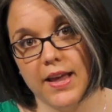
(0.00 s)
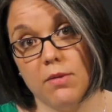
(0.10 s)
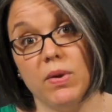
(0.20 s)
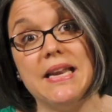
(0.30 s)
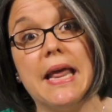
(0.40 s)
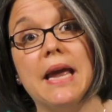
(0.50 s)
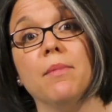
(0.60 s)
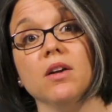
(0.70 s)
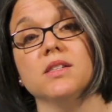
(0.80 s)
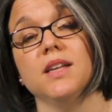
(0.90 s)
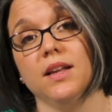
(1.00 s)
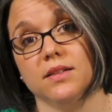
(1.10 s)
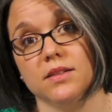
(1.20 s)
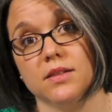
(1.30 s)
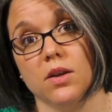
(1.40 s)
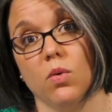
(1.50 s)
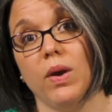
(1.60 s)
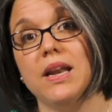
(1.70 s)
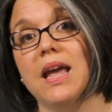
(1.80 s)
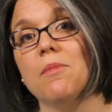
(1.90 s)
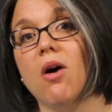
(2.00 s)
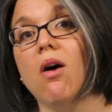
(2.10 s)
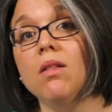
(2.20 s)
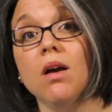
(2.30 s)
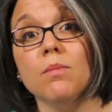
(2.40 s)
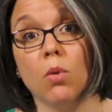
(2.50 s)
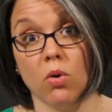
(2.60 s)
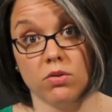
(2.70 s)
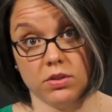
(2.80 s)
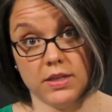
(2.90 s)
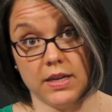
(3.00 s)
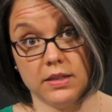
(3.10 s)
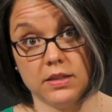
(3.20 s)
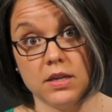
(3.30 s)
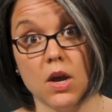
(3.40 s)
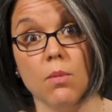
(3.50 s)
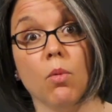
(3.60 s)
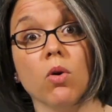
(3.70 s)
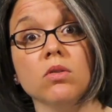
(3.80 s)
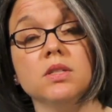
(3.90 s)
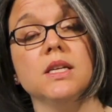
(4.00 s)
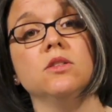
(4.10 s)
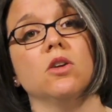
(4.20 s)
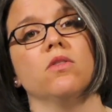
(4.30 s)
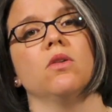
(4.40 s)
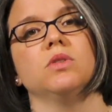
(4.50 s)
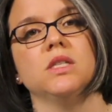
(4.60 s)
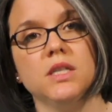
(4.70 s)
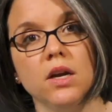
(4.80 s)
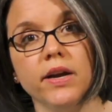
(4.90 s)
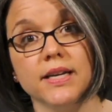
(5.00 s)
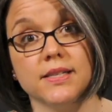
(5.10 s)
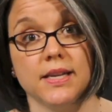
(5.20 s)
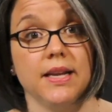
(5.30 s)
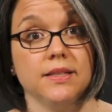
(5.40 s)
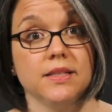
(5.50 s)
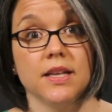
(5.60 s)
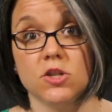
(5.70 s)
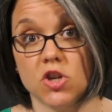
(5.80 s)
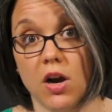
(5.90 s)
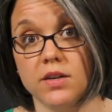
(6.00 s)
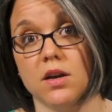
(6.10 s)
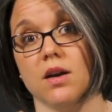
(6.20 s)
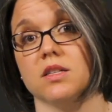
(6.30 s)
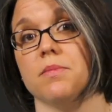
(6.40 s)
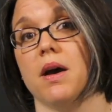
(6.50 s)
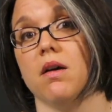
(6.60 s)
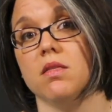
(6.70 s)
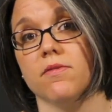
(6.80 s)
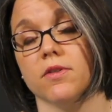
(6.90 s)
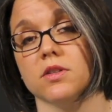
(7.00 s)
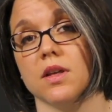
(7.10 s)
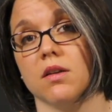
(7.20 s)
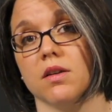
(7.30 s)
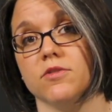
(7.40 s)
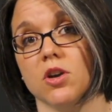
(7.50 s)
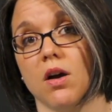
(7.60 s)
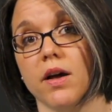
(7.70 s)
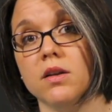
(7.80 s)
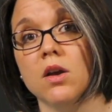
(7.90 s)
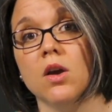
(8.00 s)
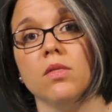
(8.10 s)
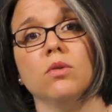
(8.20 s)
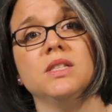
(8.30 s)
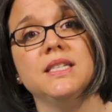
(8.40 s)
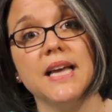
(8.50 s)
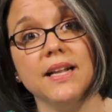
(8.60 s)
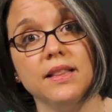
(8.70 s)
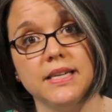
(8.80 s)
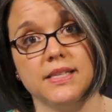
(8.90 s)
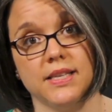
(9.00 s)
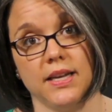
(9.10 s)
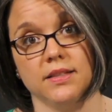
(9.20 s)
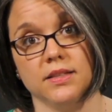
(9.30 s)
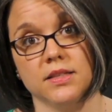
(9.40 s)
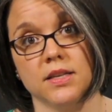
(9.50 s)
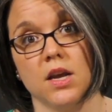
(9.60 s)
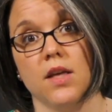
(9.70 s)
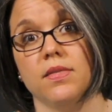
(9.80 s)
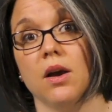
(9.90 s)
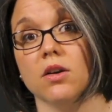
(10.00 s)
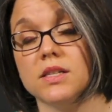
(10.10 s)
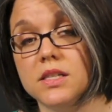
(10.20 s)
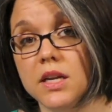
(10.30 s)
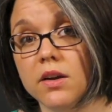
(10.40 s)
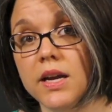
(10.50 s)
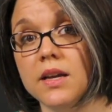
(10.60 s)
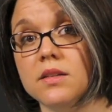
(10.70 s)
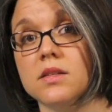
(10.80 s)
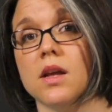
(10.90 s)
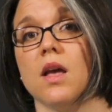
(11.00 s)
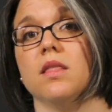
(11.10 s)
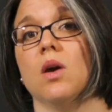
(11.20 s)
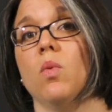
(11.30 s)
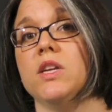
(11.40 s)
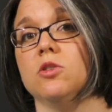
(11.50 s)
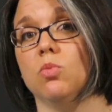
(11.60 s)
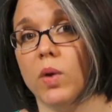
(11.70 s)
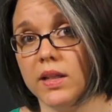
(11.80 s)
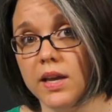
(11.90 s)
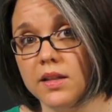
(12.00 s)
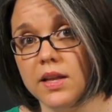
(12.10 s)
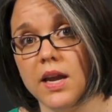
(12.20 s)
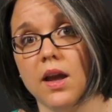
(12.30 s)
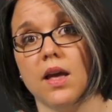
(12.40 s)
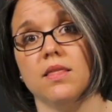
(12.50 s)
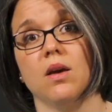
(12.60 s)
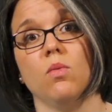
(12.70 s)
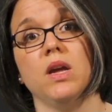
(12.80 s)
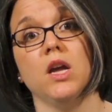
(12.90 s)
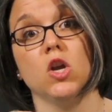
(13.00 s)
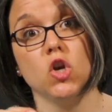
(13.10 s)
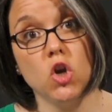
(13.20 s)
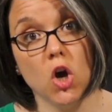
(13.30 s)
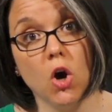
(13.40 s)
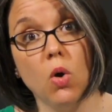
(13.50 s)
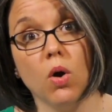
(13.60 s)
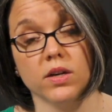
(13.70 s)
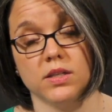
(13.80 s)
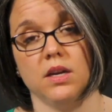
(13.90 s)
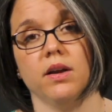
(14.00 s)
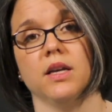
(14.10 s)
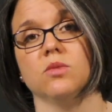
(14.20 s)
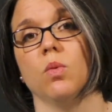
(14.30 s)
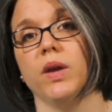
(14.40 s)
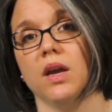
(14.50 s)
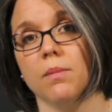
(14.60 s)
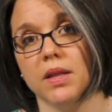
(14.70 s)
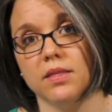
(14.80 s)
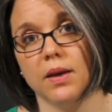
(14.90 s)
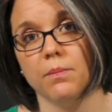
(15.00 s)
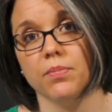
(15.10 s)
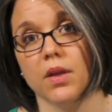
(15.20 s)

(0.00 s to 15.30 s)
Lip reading: And we name our sins. We name all our mortal sins. Mortal sins are those serious sins that John talks about in the first letter of John, those deadly sins that are serious, that we do willingly, and that we know are serious when we commit them.